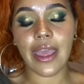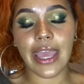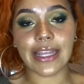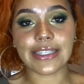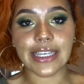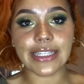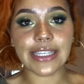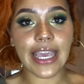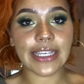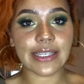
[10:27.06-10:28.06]
It did
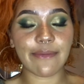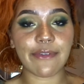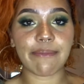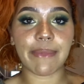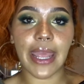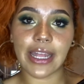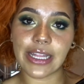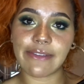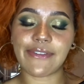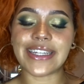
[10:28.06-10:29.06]
take some
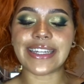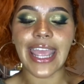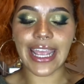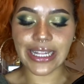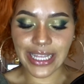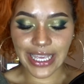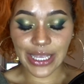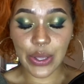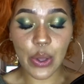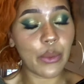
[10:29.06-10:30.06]

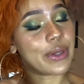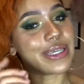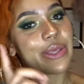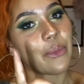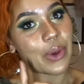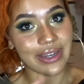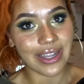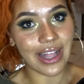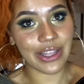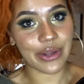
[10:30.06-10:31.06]
finagling with one
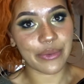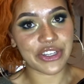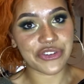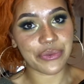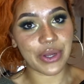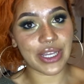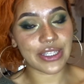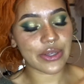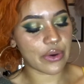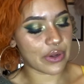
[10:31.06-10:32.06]
color, which
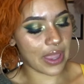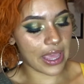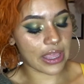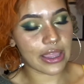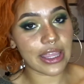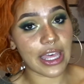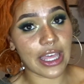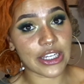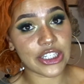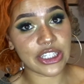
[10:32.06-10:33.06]
was, or like
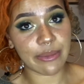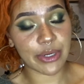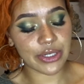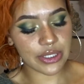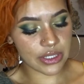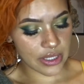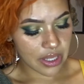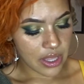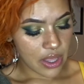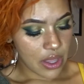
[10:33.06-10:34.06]
the shimmers,
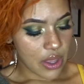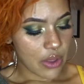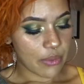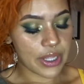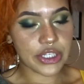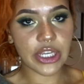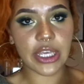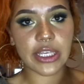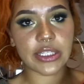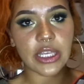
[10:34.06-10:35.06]
which
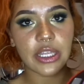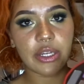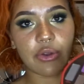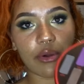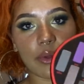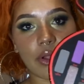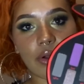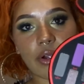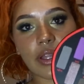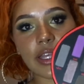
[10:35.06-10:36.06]
is normal, or at